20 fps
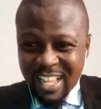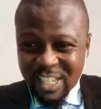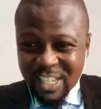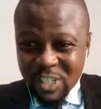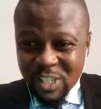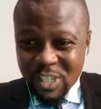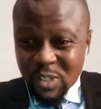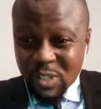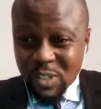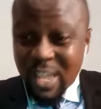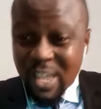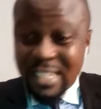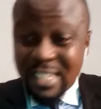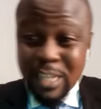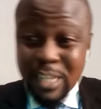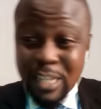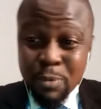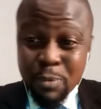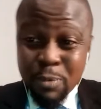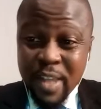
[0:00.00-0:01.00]
She also has
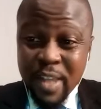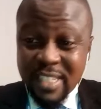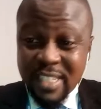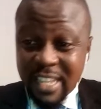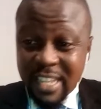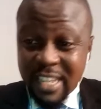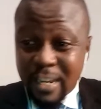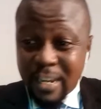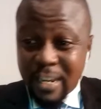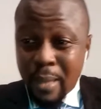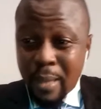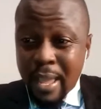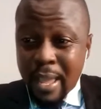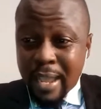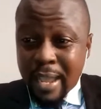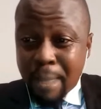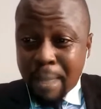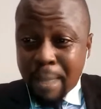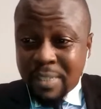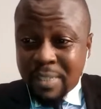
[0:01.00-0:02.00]
experience in
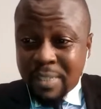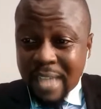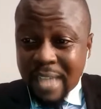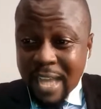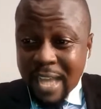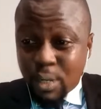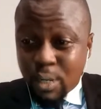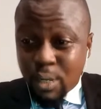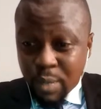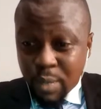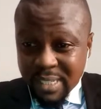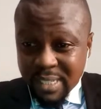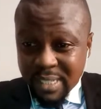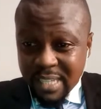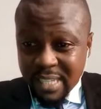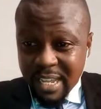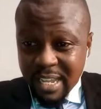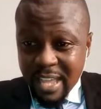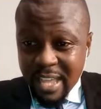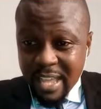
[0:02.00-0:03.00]
capital
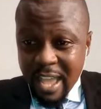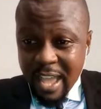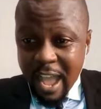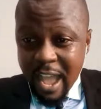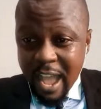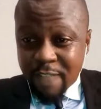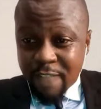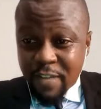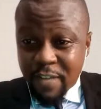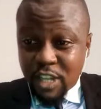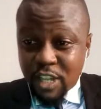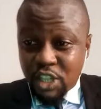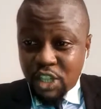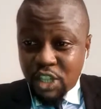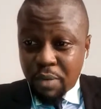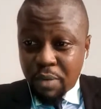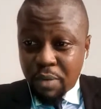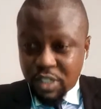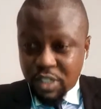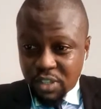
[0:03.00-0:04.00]
adequacy and
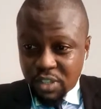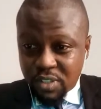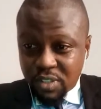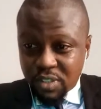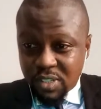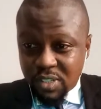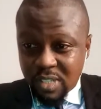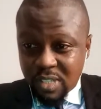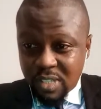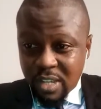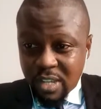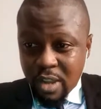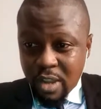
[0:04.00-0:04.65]
financial returns,